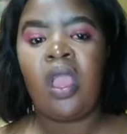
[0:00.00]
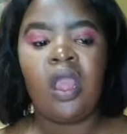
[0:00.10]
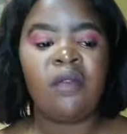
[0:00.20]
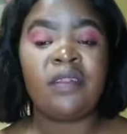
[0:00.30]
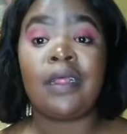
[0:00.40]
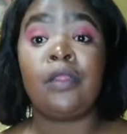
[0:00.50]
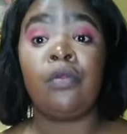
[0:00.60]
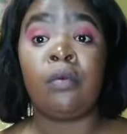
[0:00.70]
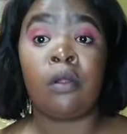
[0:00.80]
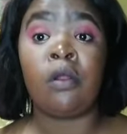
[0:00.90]
It was like,
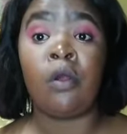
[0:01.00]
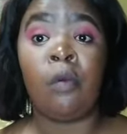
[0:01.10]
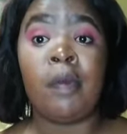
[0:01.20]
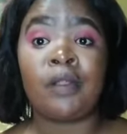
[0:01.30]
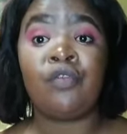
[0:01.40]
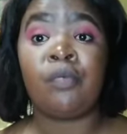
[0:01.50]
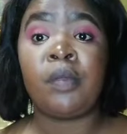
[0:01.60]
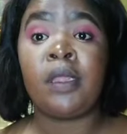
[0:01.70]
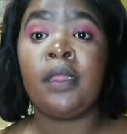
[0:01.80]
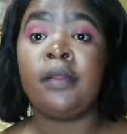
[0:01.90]
"You're gonna go back to
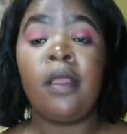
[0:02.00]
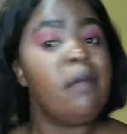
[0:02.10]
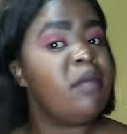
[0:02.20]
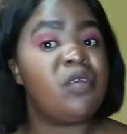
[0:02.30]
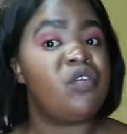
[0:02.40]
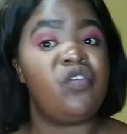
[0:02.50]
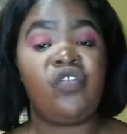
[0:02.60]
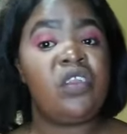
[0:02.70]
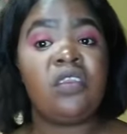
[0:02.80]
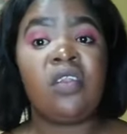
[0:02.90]
PE because you
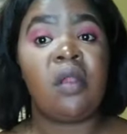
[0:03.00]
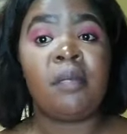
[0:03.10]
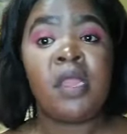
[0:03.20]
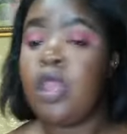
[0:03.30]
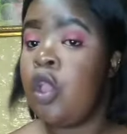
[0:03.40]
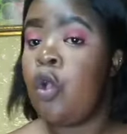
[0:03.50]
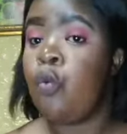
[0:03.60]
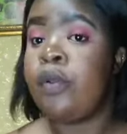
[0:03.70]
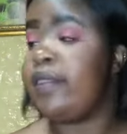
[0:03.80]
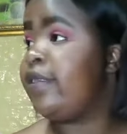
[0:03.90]
cheated on me
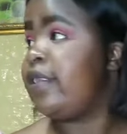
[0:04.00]
with